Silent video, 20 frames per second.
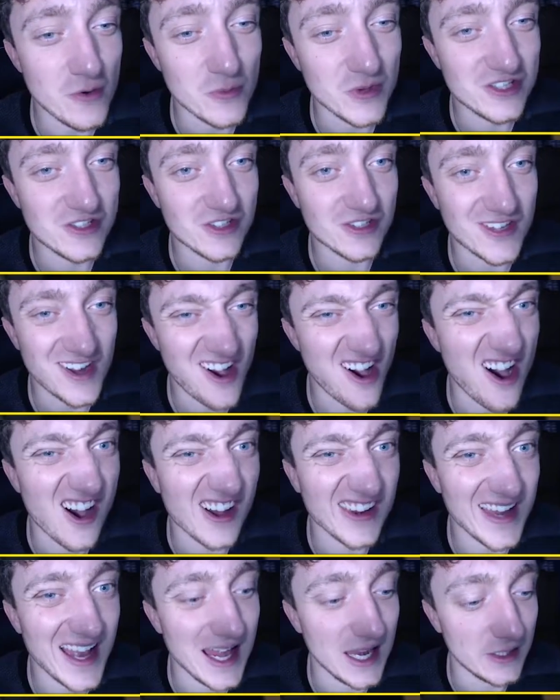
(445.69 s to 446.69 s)
which just
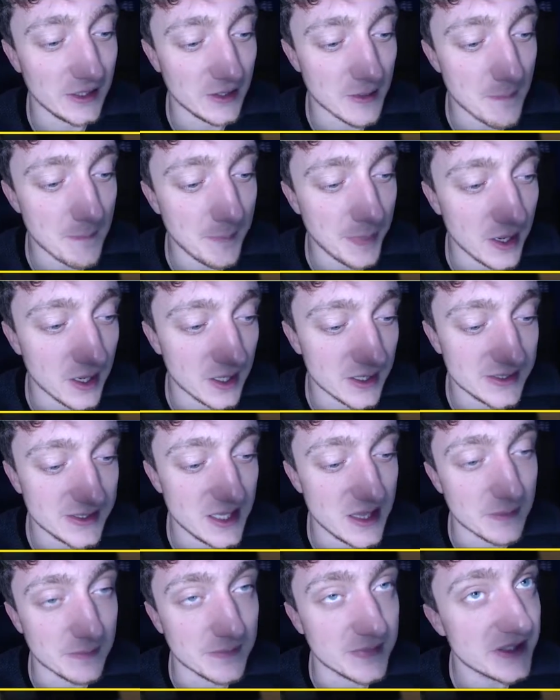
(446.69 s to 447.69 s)
aren't elegant birds
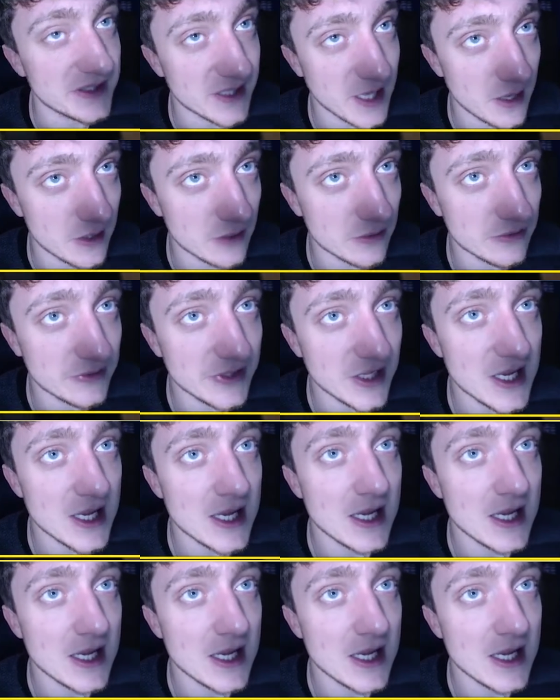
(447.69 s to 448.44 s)
in themselves.